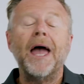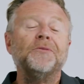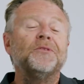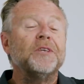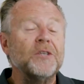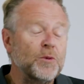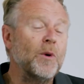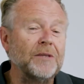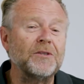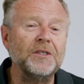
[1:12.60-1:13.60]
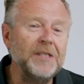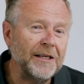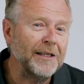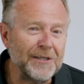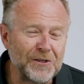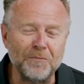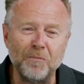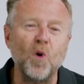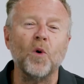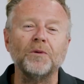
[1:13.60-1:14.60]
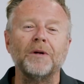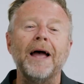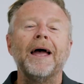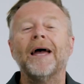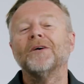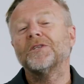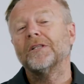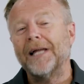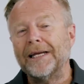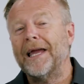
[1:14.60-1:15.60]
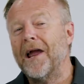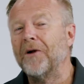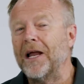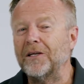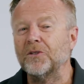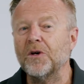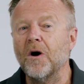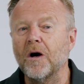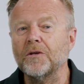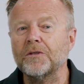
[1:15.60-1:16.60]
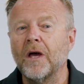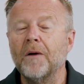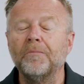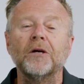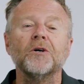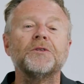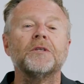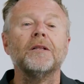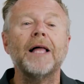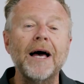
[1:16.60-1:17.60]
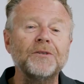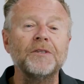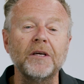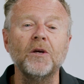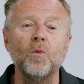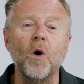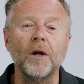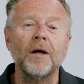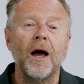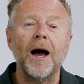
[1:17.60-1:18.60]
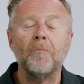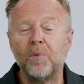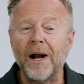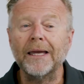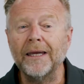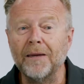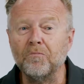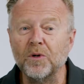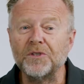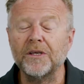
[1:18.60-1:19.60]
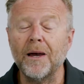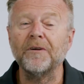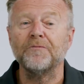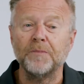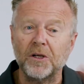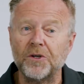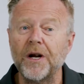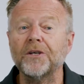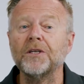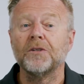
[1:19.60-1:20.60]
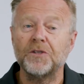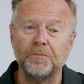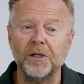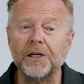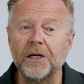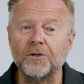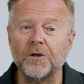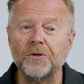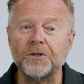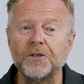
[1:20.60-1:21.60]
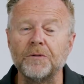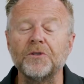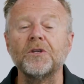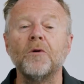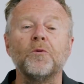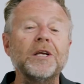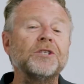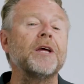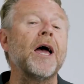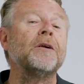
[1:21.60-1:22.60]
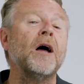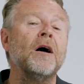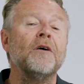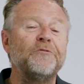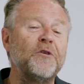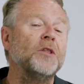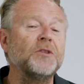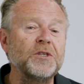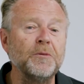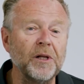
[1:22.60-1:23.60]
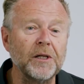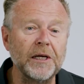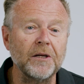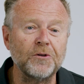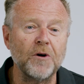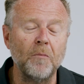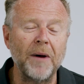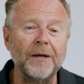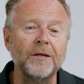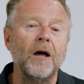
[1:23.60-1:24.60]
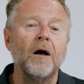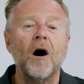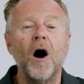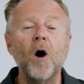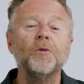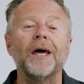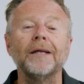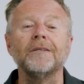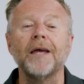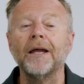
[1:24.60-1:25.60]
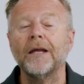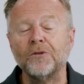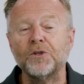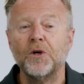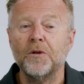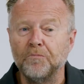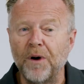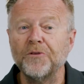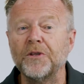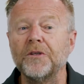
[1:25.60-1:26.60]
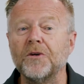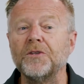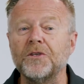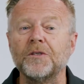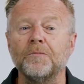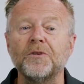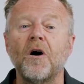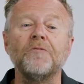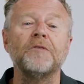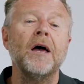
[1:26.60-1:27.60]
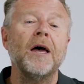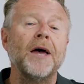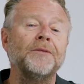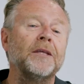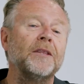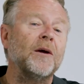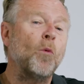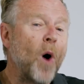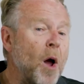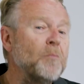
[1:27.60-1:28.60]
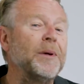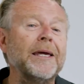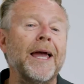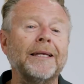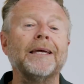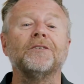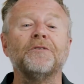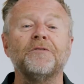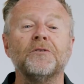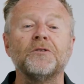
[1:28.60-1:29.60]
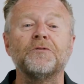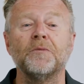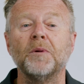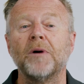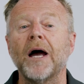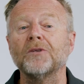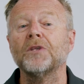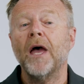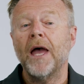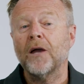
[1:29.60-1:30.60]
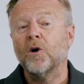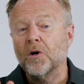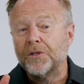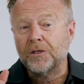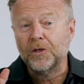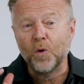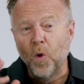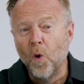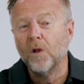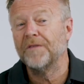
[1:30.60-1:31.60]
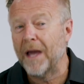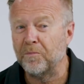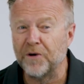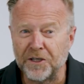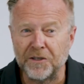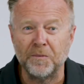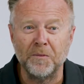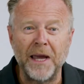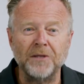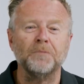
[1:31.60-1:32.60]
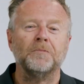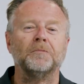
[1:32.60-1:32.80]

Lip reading: and this one's nearly as important as letting air out of your tyres, because the last thing you want are braking inputs coming from the traction and stability control system. So reach down, find the stability control button, hold that down and turn both of those systems off, and then there won't be any interference from the brakes and costing you all of that precious momentum.